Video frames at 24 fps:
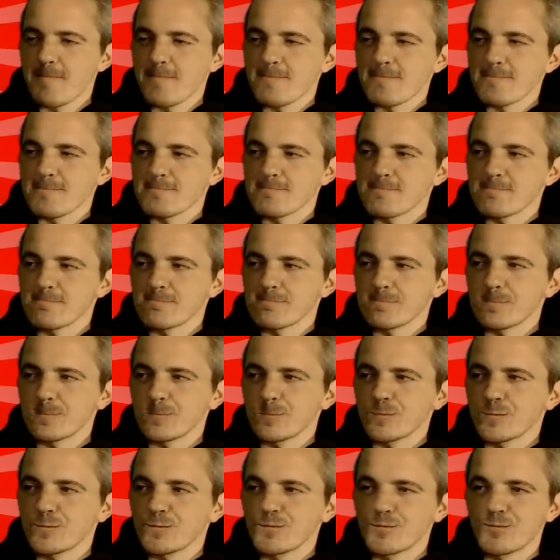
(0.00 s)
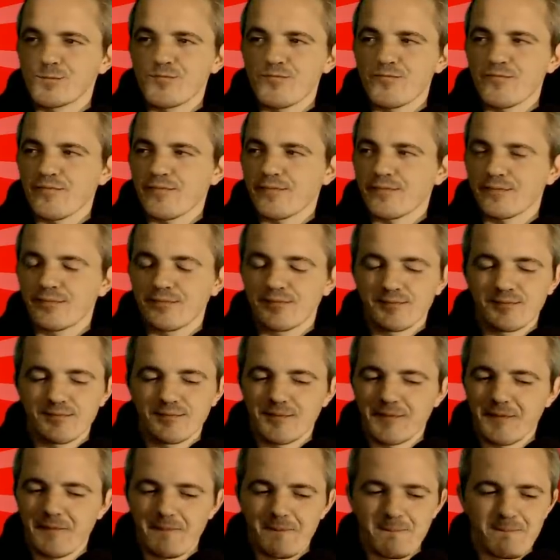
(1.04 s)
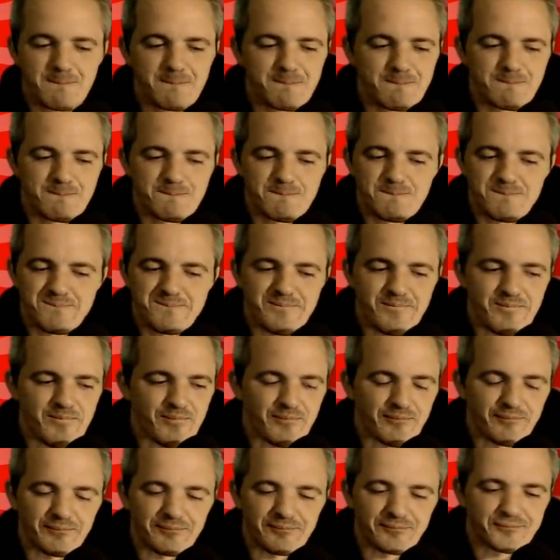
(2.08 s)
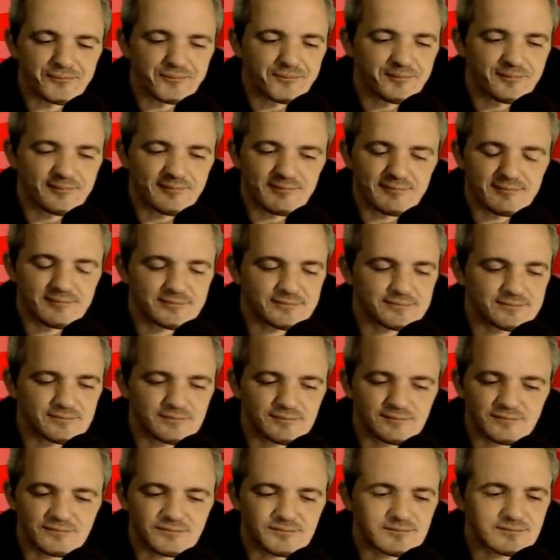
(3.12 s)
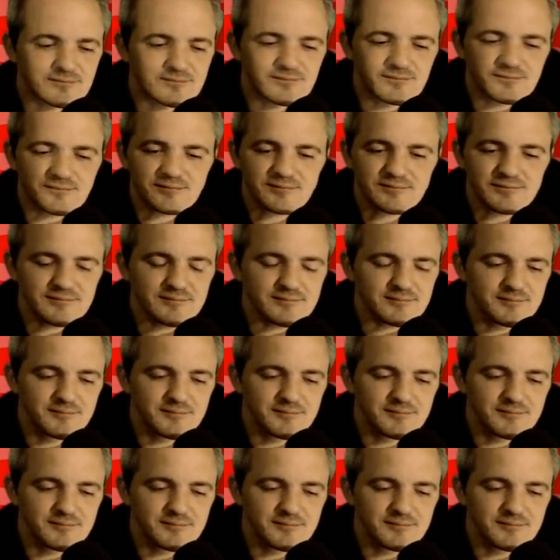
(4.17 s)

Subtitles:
The person shown says nothing.